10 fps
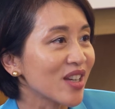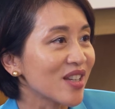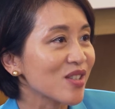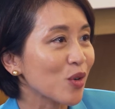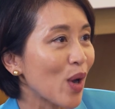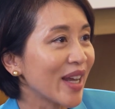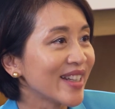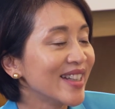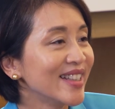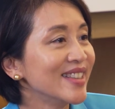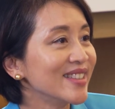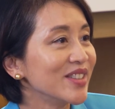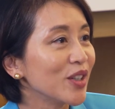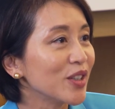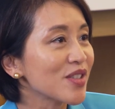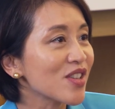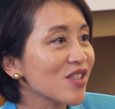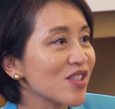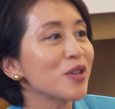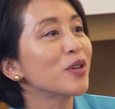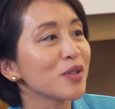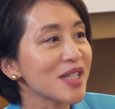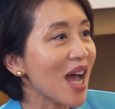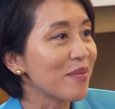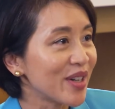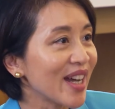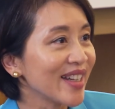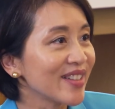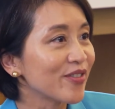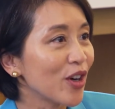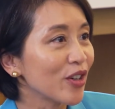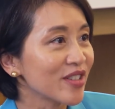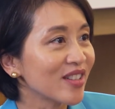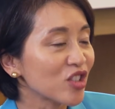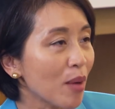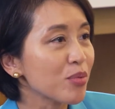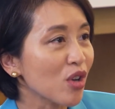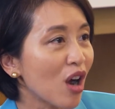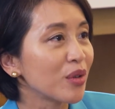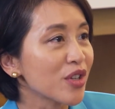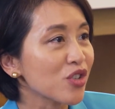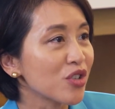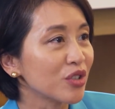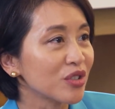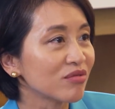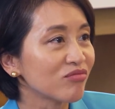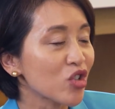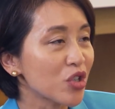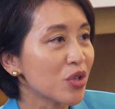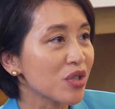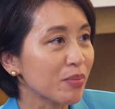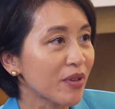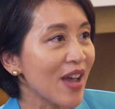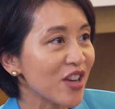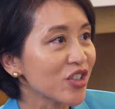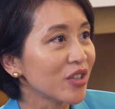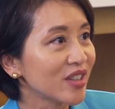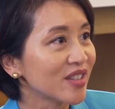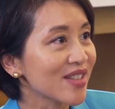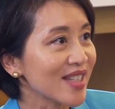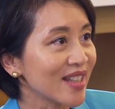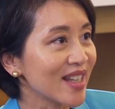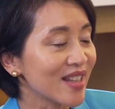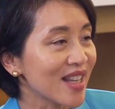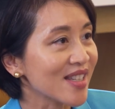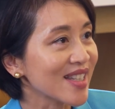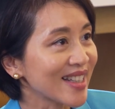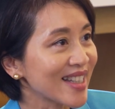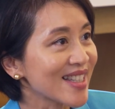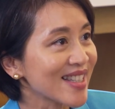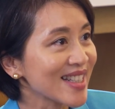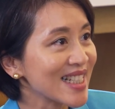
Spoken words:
it's quite, stereotype, right, for top scorers to choose professionals in their studies.